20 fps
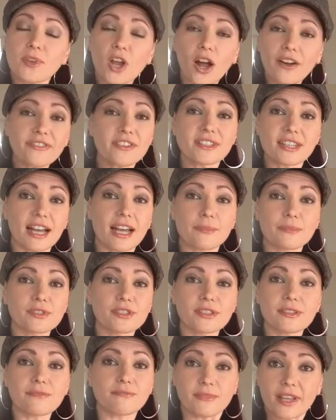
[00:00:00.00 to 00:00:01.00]

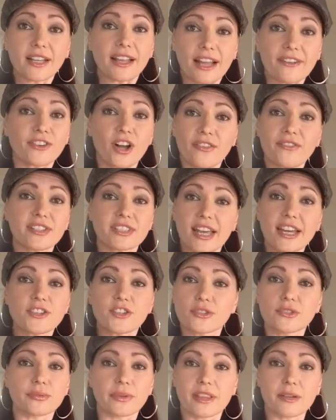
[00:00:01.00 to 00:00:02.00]
oftentimes they'll have
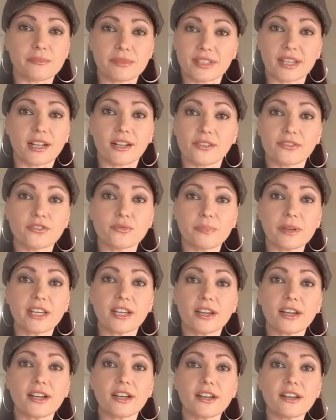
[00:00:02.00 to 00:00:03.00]
conversations with themselves
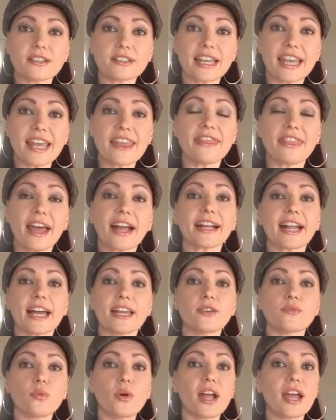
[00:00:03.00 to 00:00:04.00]
because in that
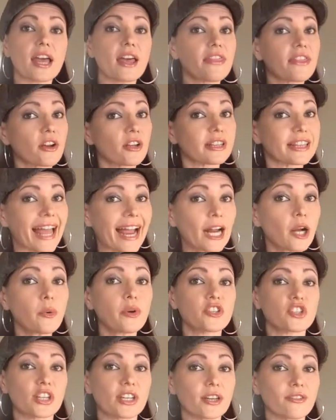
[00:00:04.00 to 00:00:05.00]
kind of way they're
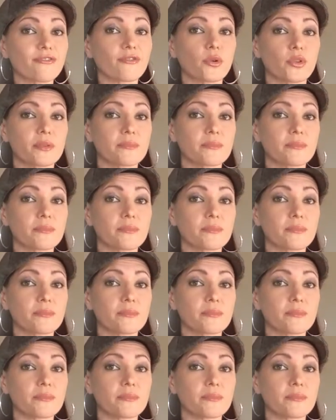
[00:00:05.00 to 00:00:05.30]
languaging it for